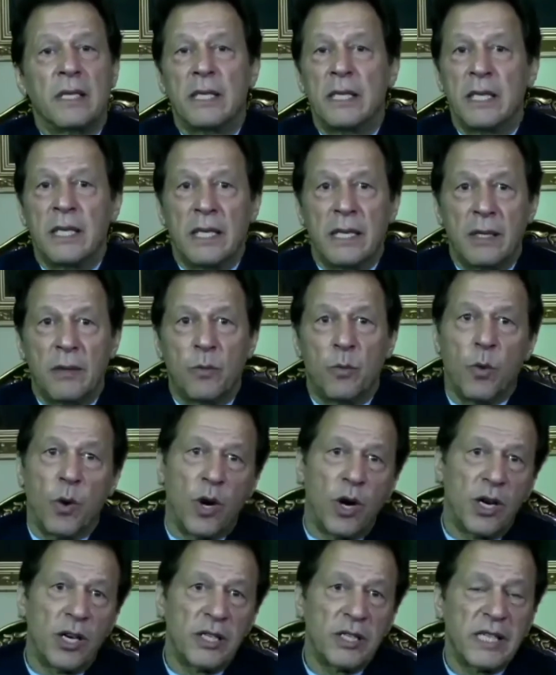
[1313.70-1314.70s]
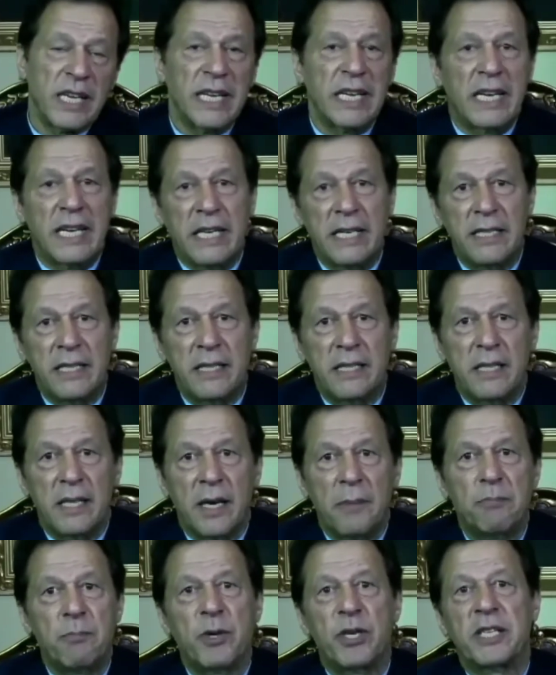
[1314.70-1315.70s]
was and is a
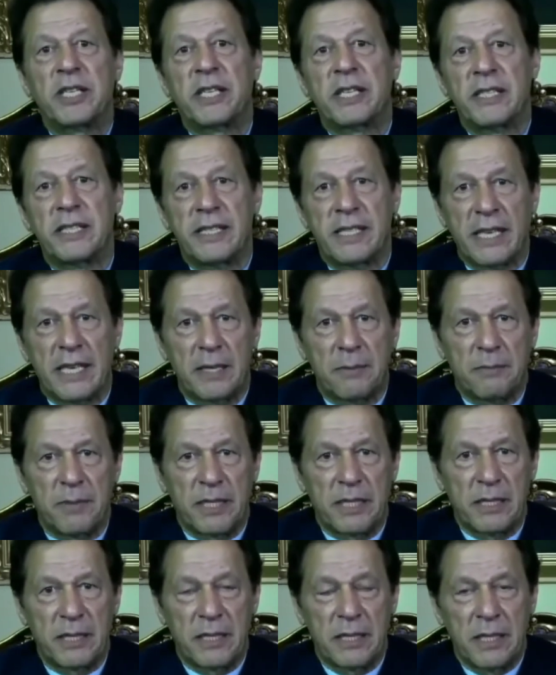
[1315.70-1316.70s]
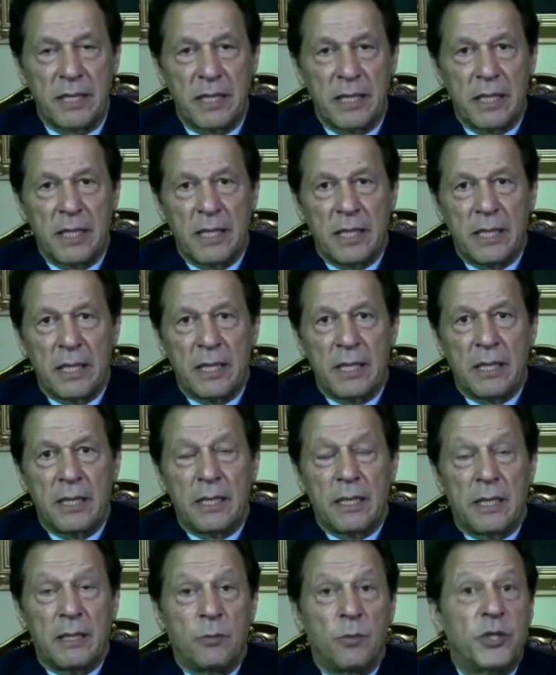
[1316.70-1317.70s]
political settlement,
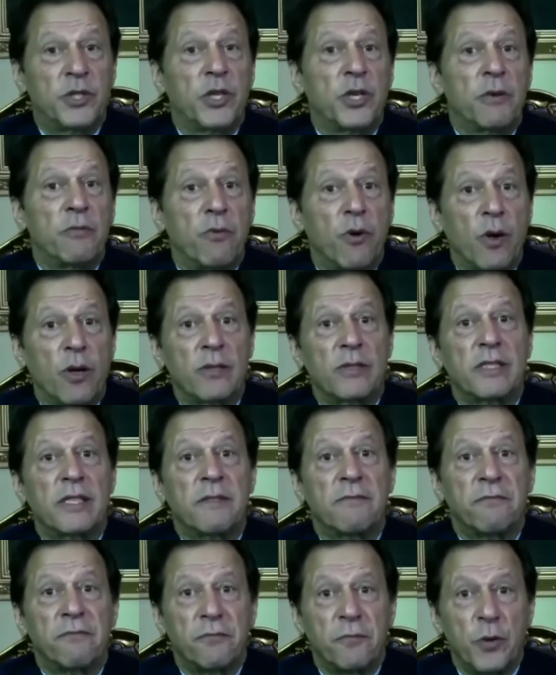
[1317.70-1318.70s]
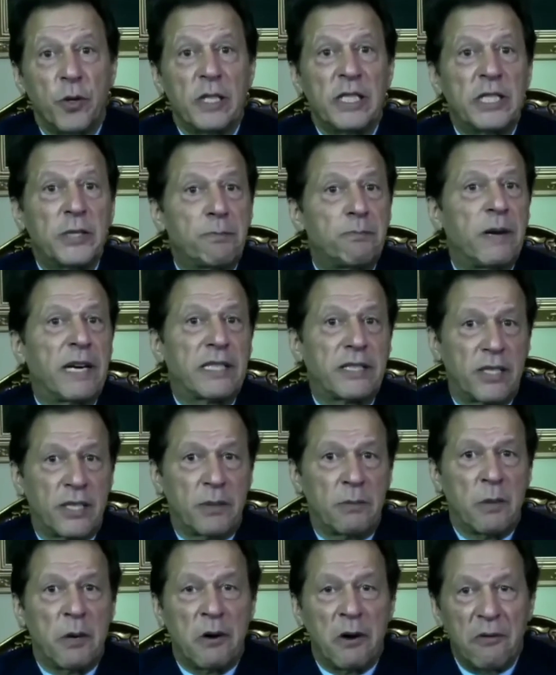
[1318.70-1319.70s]
which involves the full spectrum
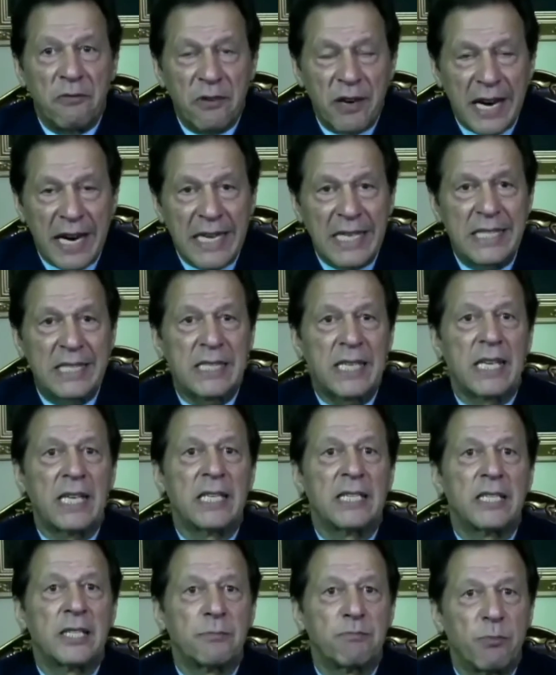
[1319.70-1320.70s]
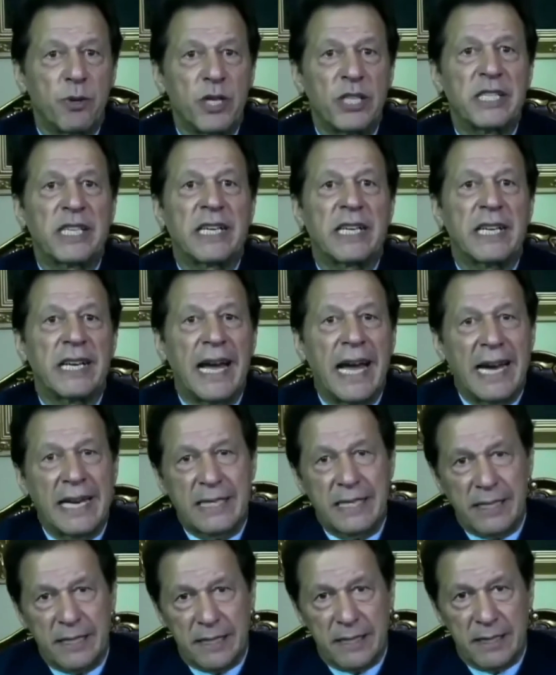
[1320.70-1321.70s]
of Afghanistan's political actors.